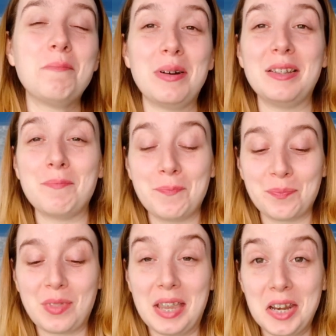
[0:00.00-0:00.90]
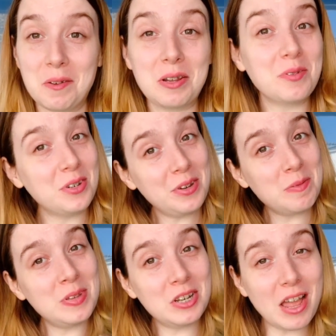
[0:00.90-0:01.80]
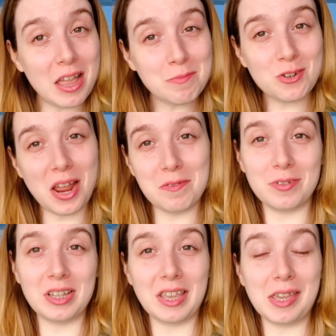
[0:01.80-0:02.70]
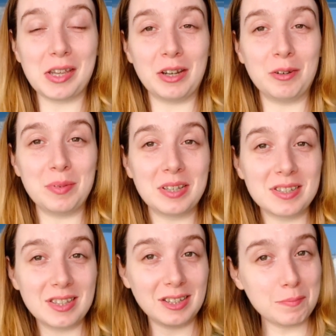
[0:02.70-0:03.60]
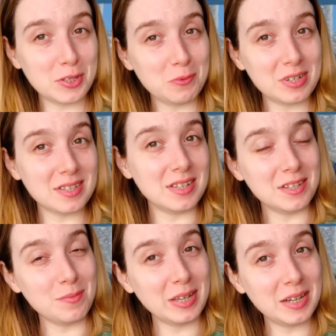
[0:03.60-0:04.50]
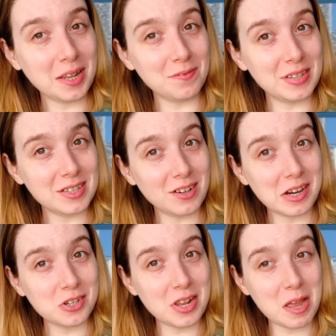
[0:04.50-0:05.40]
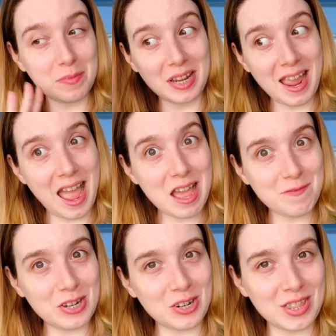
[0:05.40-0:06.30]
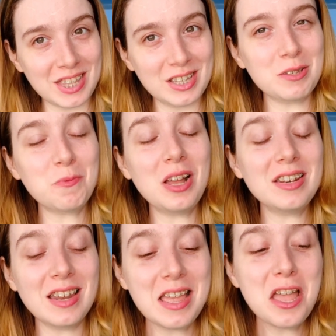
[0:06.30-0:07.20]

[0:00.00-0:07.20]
But anyway, we're doing a bit of time traveling here because the clips you would have seen at the beginning of this are actually happening after this one.